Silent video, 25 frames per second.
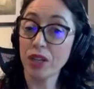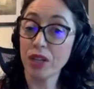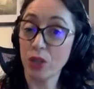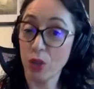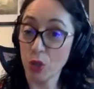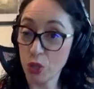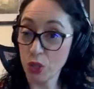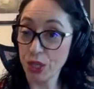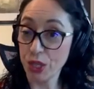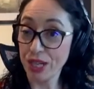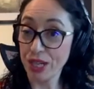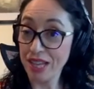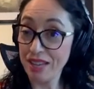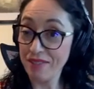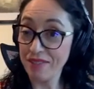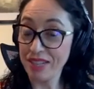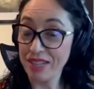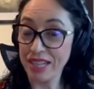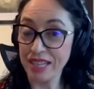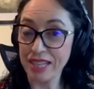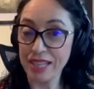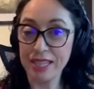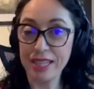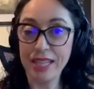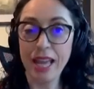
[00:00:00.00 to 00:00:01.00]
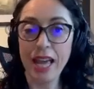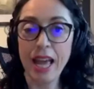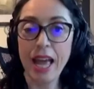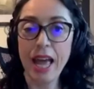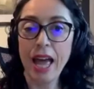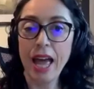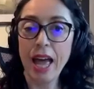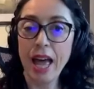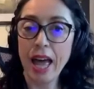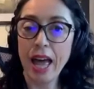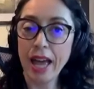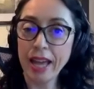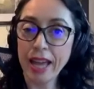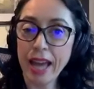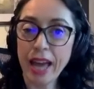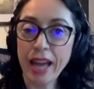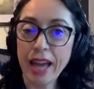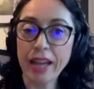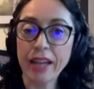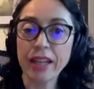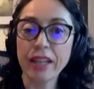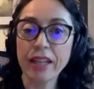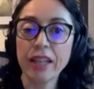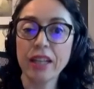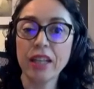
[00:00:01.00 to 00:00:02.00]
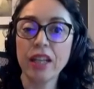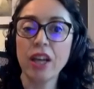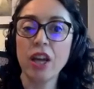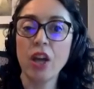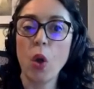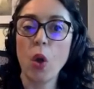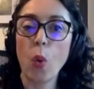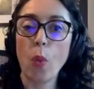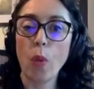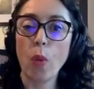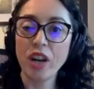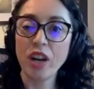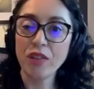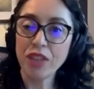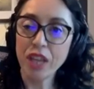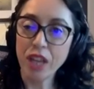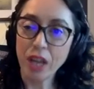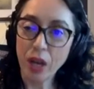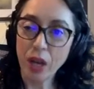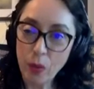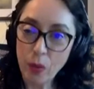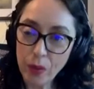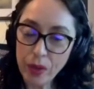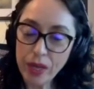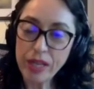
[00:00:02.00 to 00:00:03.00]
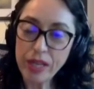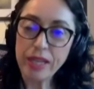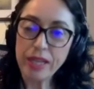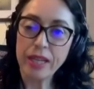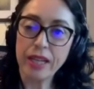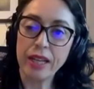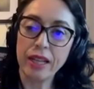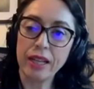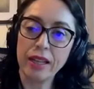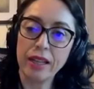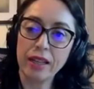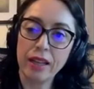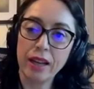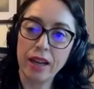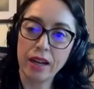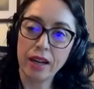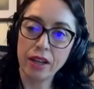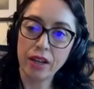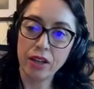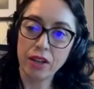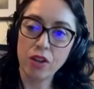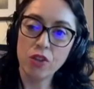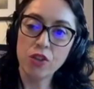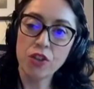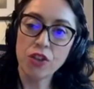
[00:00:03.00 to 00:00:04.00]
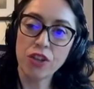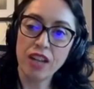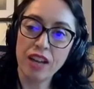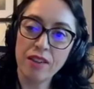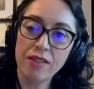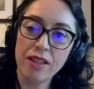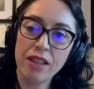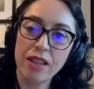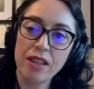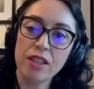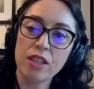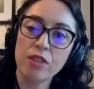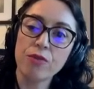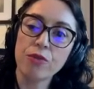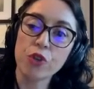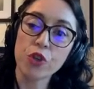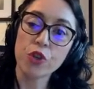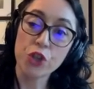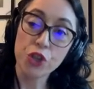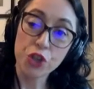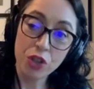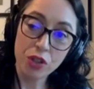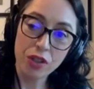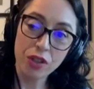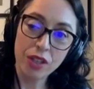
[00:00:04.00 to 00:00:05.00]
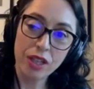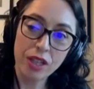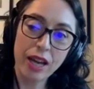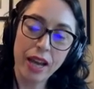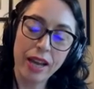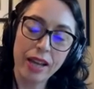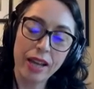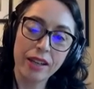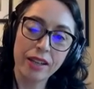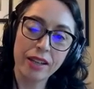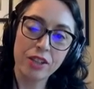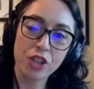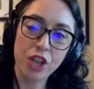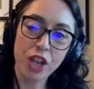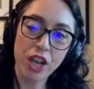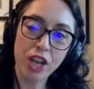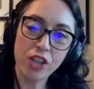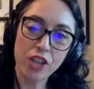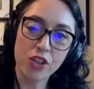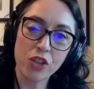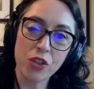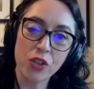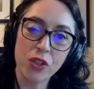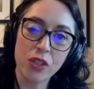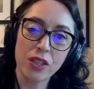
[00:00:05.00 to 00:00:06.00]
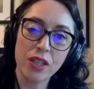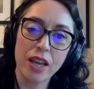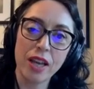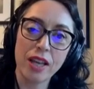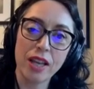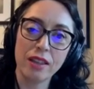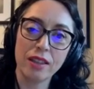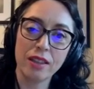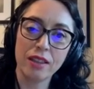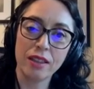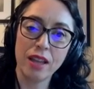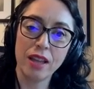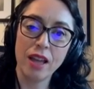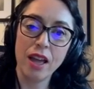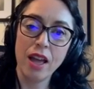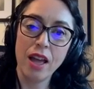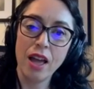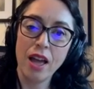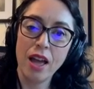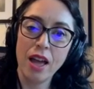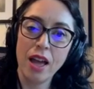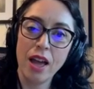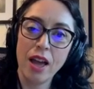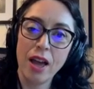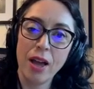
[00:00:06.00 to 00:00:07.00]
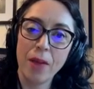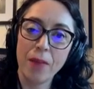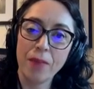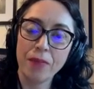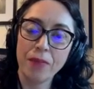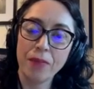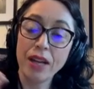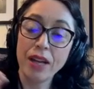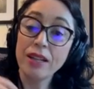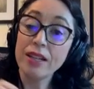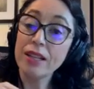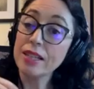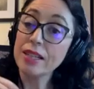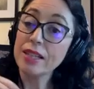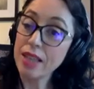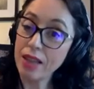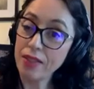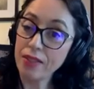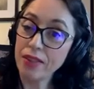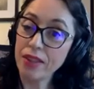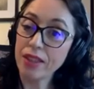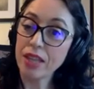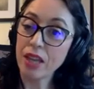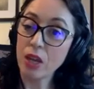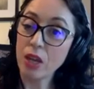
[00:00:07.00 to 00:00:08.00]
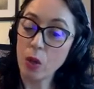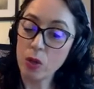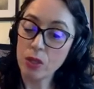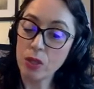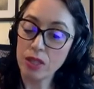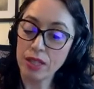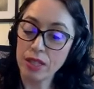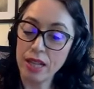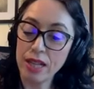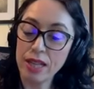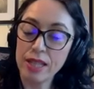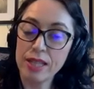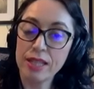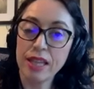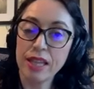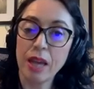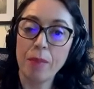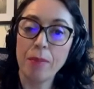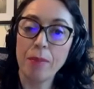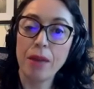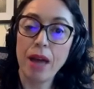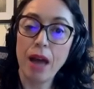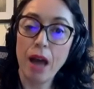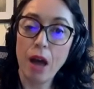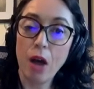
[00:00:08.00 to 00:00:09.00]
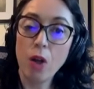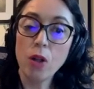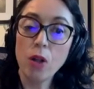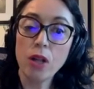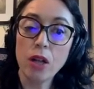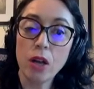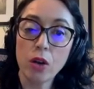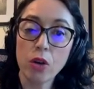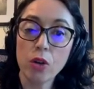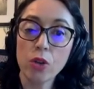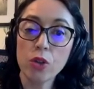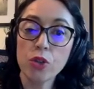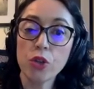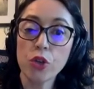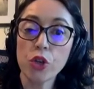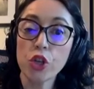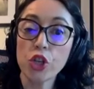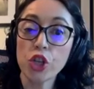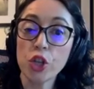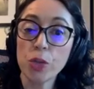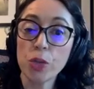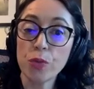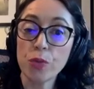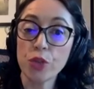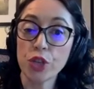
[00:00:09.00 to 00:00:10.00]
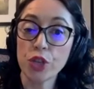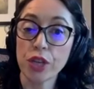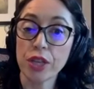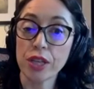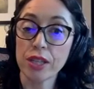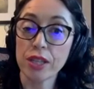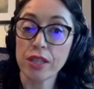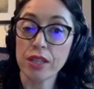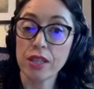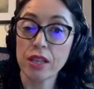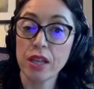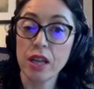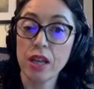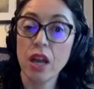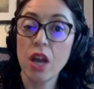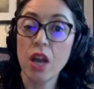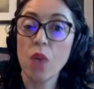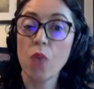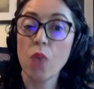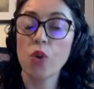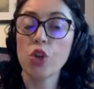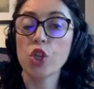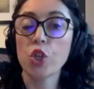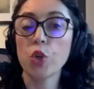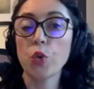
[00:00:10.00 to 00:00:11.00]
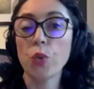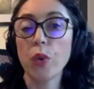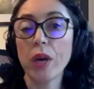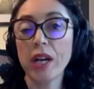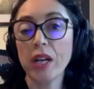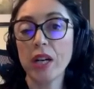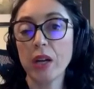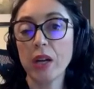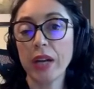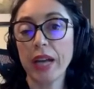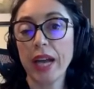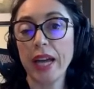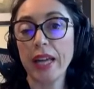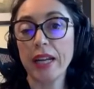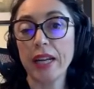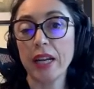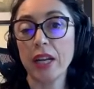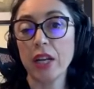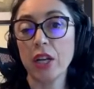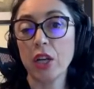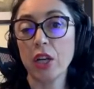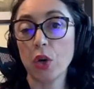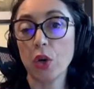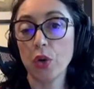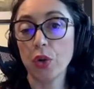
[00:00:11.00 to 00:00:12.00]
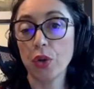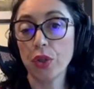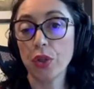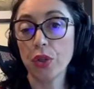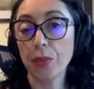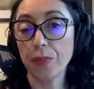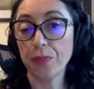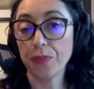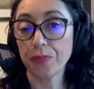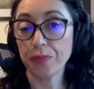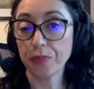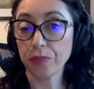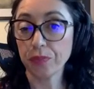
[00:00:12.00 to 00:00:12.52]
to archaeological evidence, again, one of the critical archaeological evidence for shoreline changes and um, understanding the coastal landscape are also ship sheds which were located in north